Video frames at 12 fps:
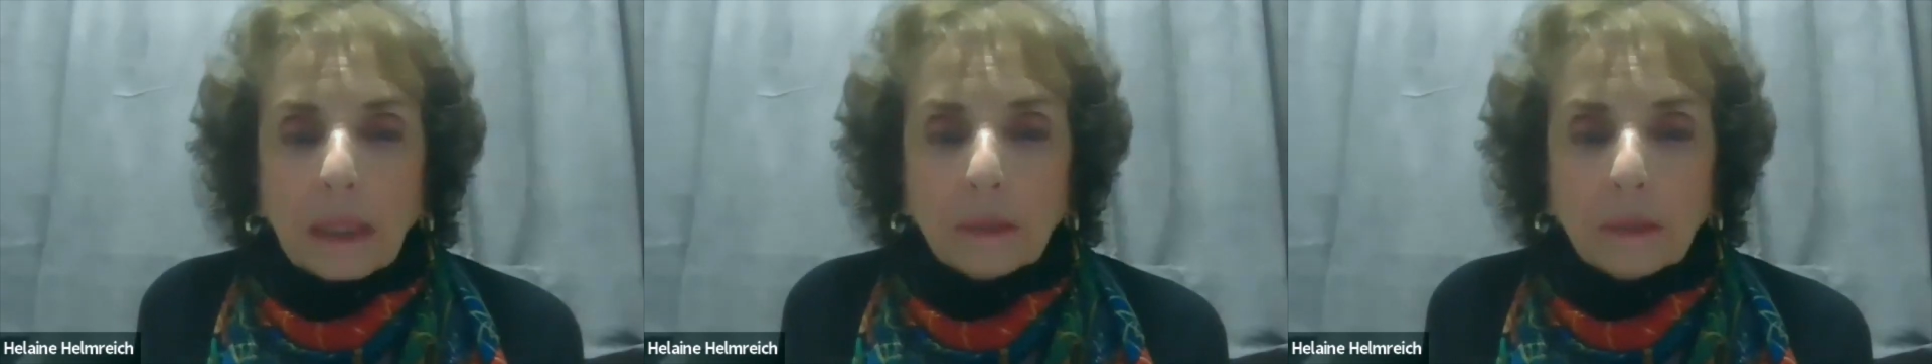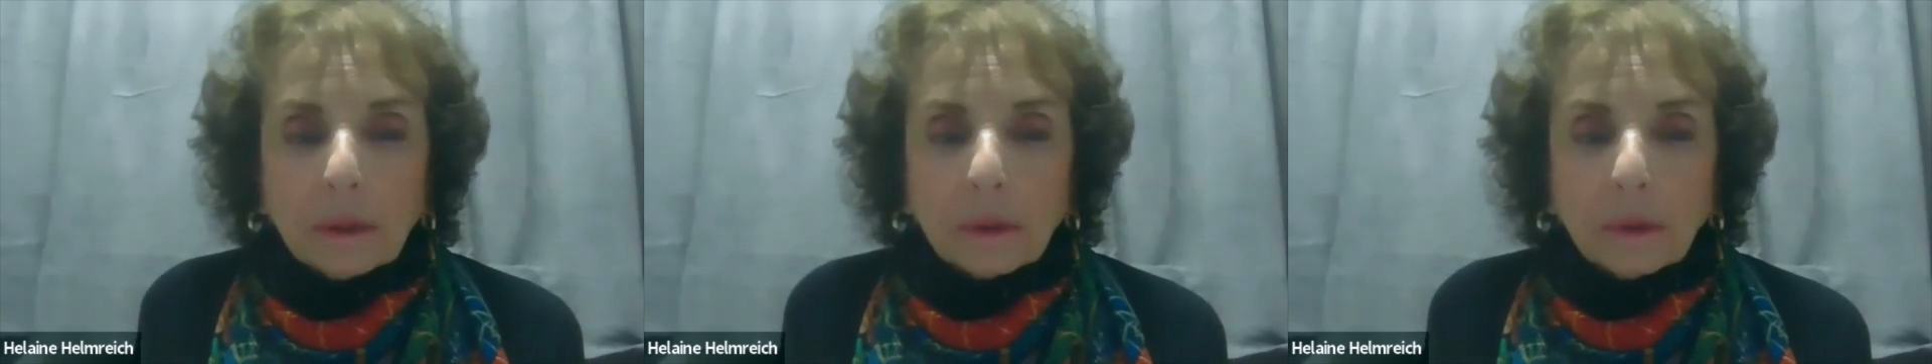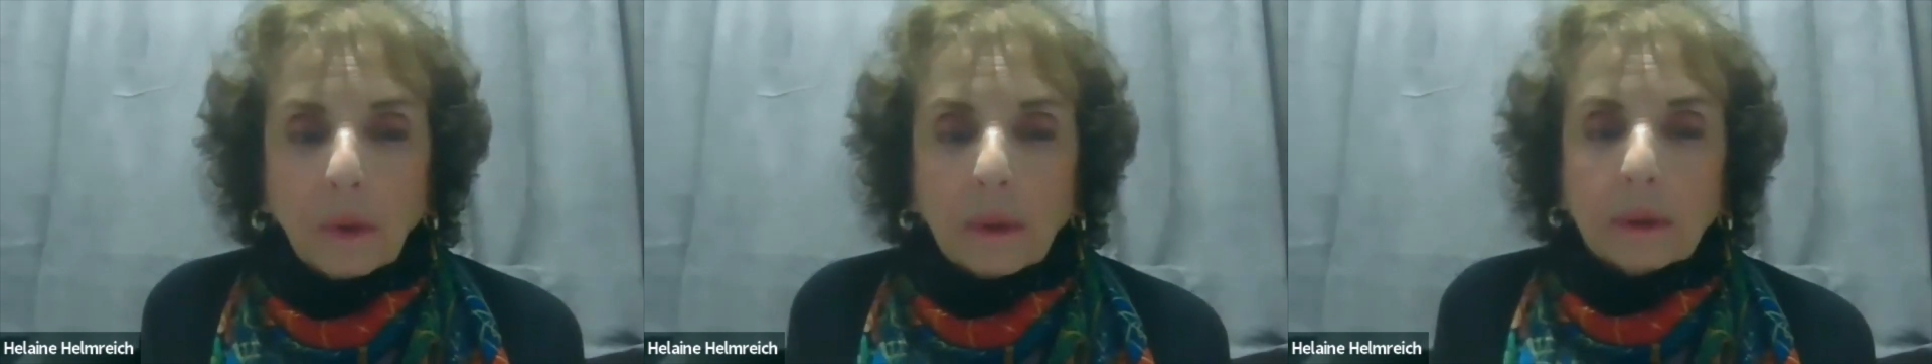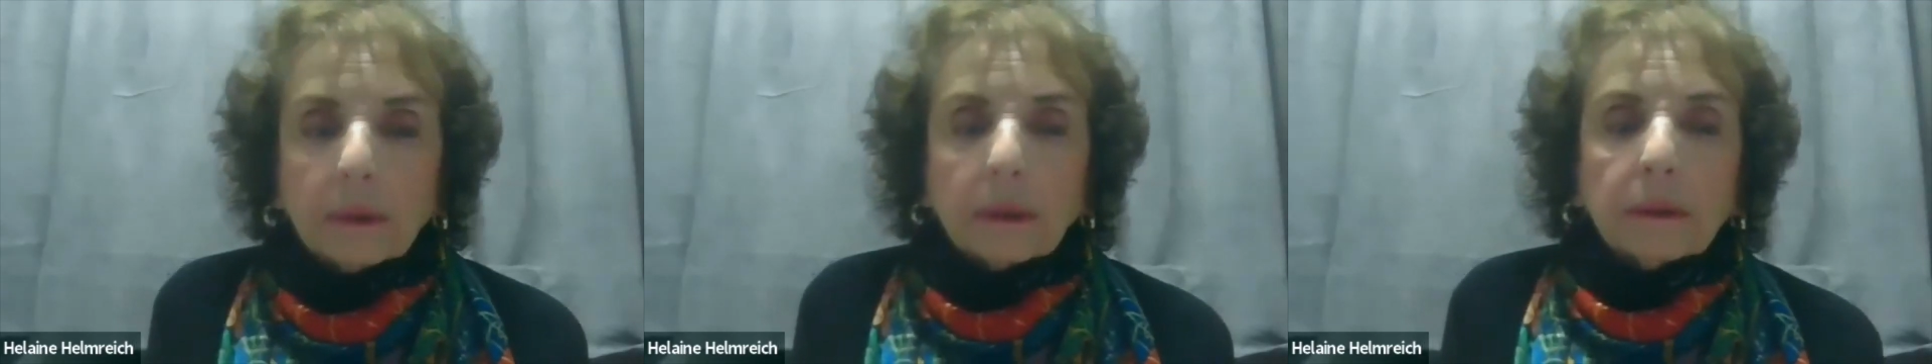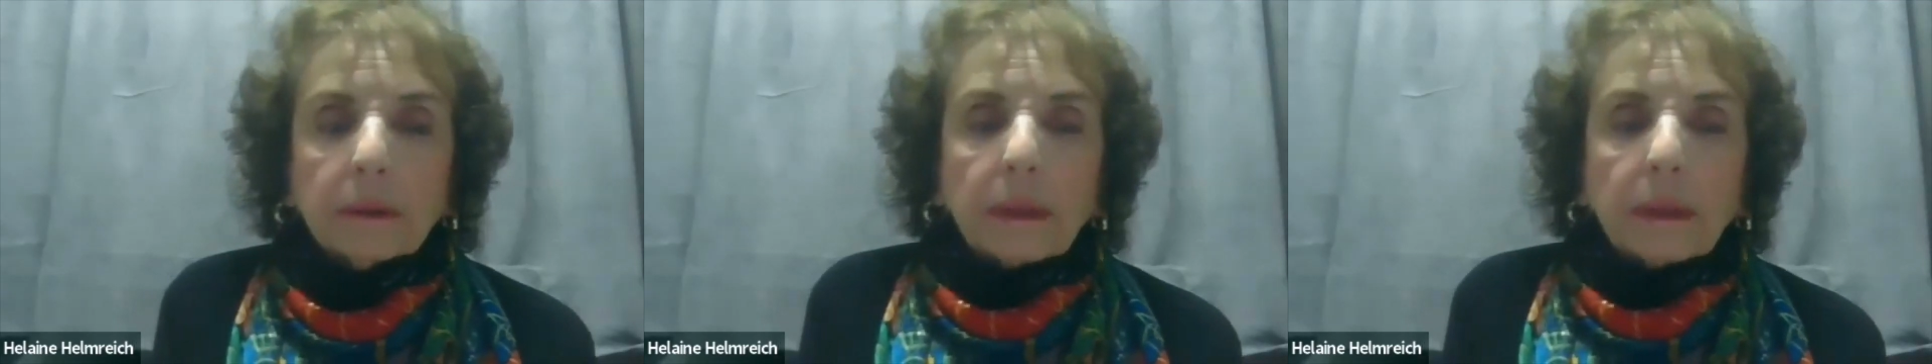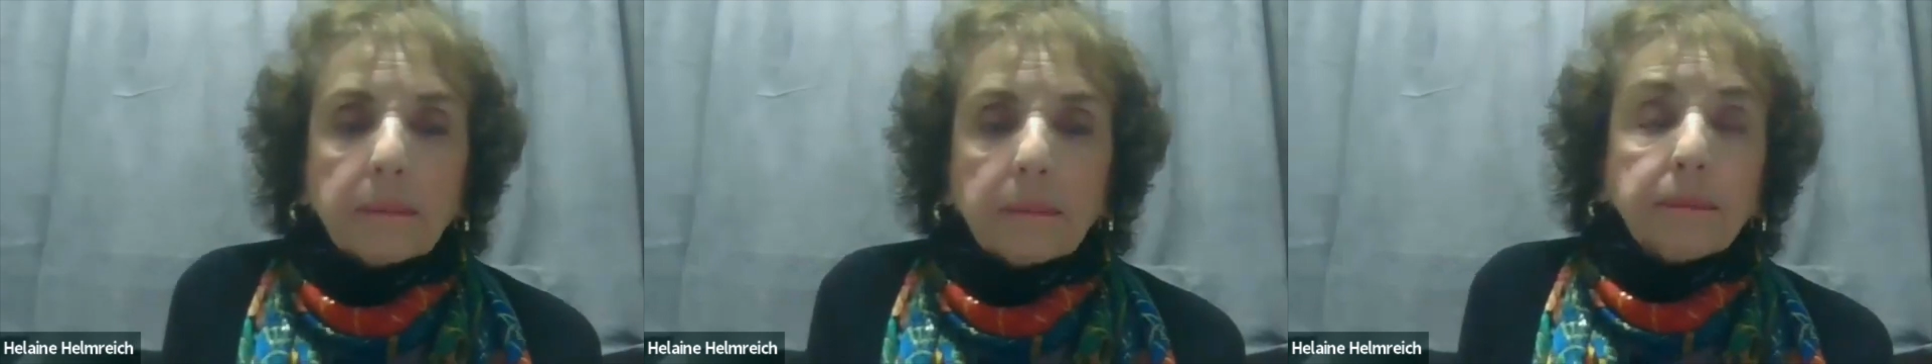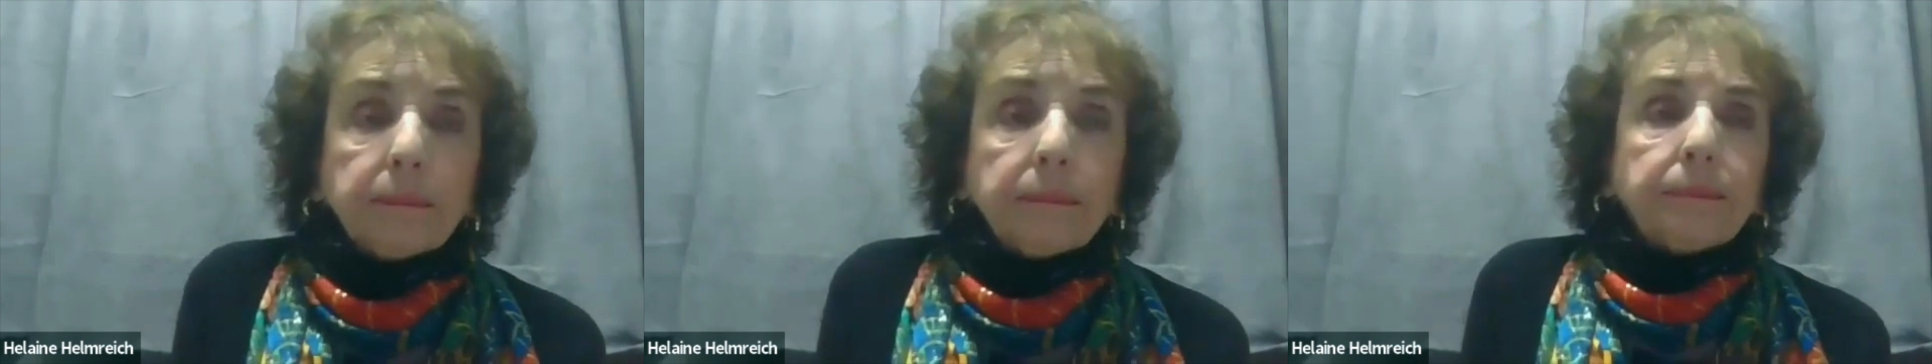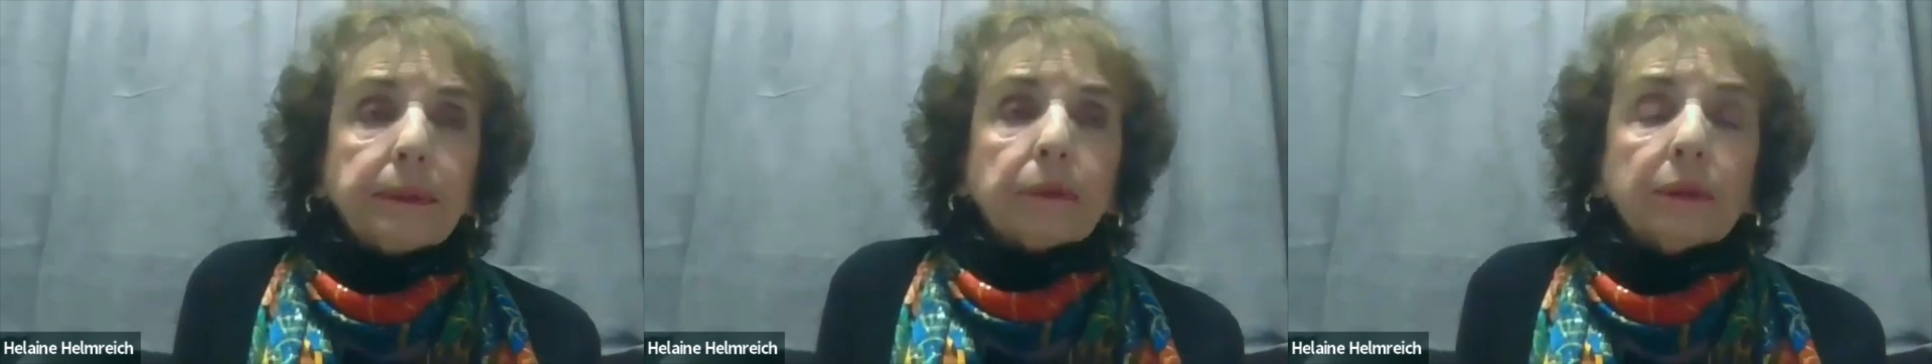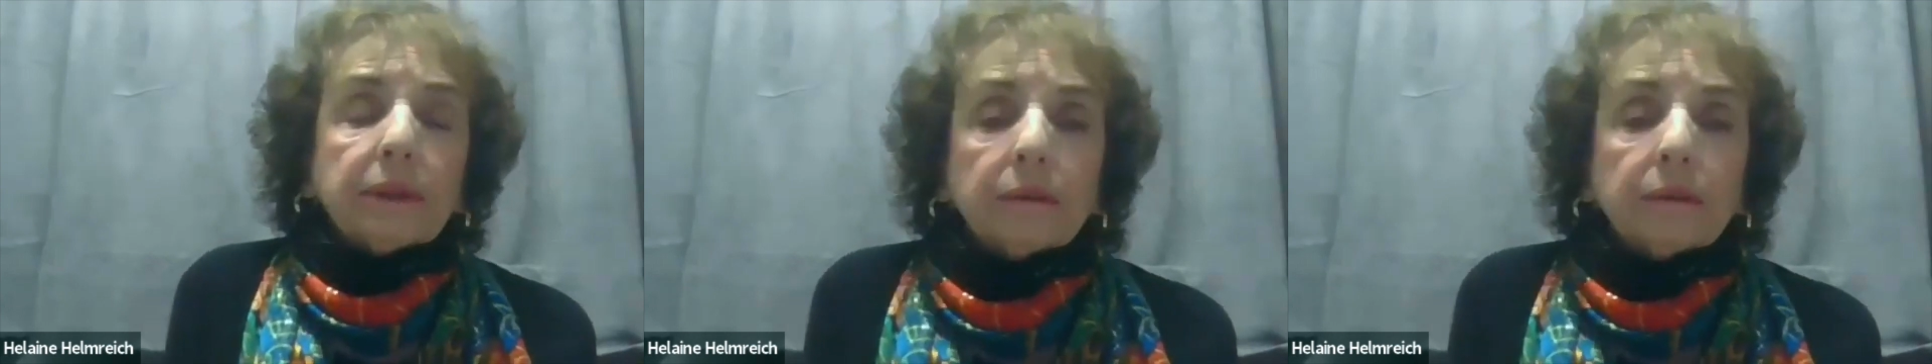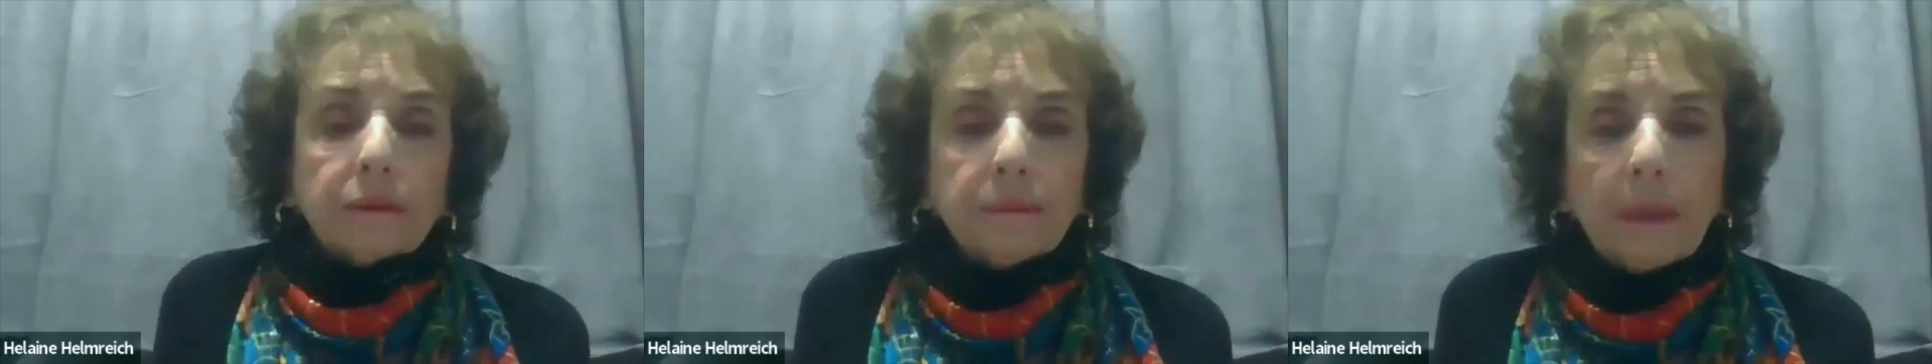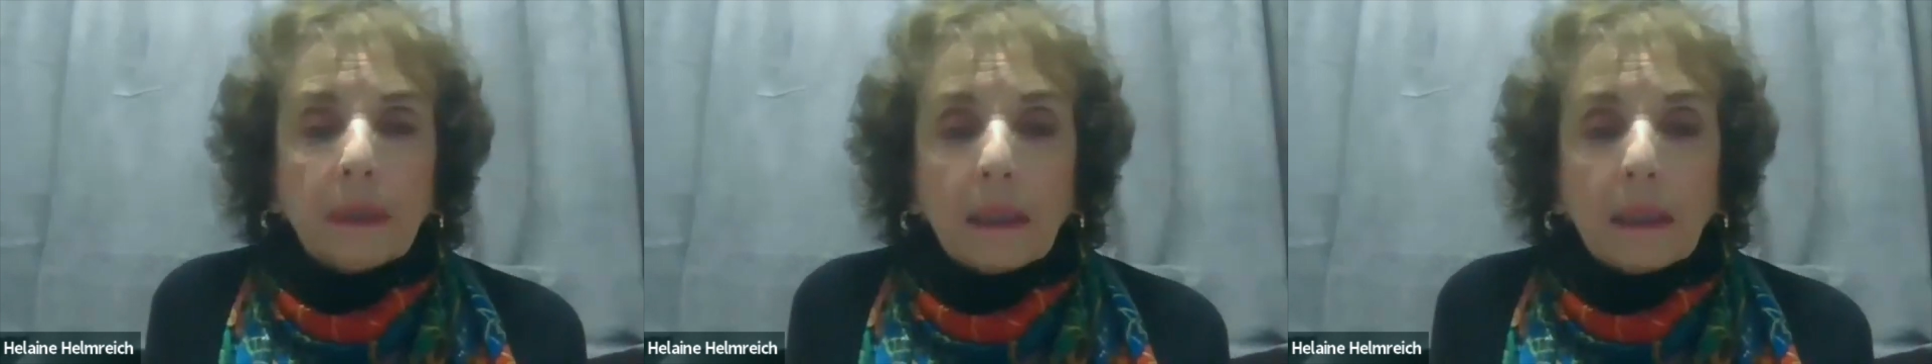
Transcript: it took longer. I mean, oh, because of um